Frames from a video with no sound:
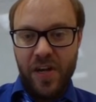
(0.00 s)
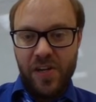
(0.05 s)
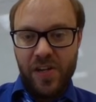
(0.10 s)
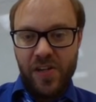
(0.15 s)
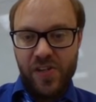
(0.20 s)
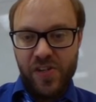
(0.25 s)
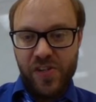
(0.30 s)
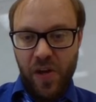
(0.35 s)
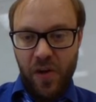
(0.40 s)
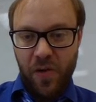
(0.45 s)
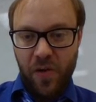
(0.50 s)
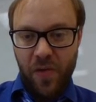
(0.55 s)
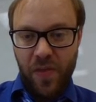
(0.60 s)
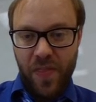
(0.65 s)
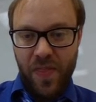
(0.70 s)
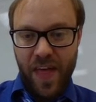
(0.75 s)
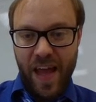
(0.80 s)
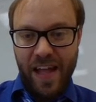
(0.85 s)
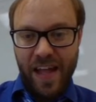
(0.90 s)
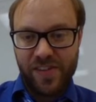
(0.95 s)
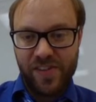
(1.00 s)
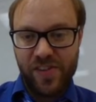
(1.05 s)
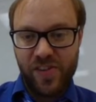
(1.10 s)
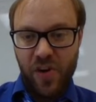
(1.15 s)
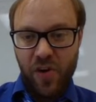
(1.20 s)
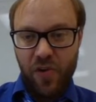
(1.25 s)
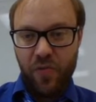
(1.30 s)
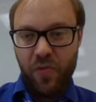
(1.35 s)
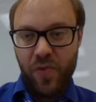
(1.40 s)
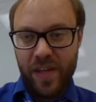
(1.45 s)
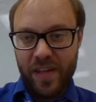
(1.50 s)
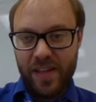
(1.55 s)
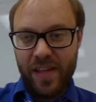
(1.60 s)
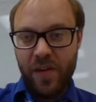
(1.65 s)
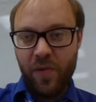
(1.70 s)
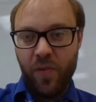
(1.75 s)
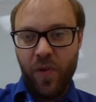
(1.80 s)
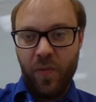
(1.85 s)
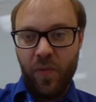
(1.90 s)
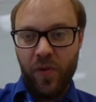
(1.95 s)
So that's really
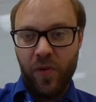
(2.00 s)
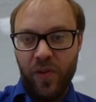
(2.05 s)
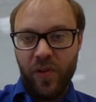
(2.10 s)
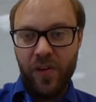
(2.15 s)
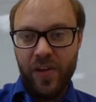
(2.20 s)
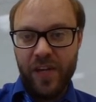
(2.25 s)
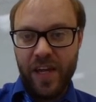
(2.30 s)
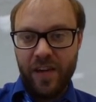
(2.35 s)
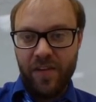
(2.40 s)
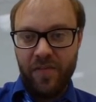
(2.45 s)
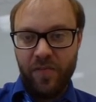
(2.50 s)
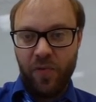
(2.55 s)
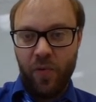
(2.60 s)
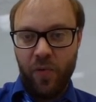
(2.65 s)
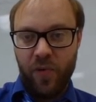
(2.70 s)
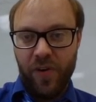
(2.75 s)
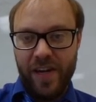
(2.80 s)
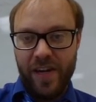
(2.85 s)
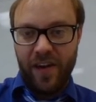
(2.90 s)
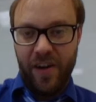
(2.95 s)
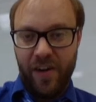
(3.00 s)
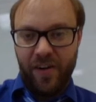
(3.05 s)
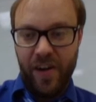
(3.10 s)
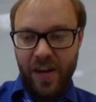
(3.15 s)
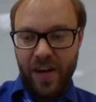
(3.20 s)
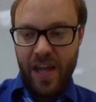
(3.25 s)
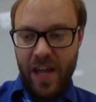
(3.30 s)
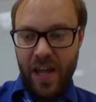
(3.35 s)
what we're looking for here.